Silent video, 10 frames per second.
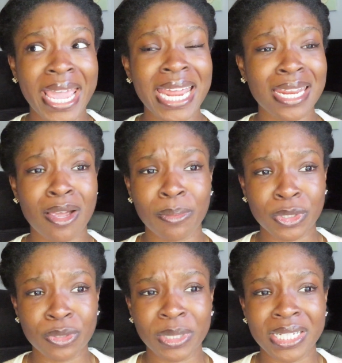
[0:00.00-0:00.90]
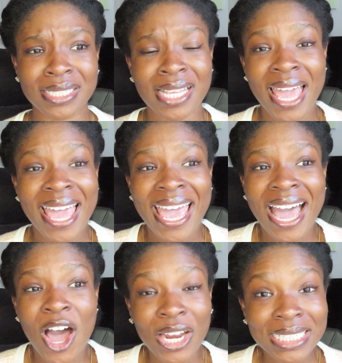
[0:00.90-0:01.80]
any opportunity, because
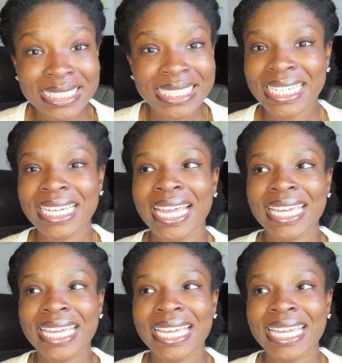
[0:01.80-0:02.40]
honestly,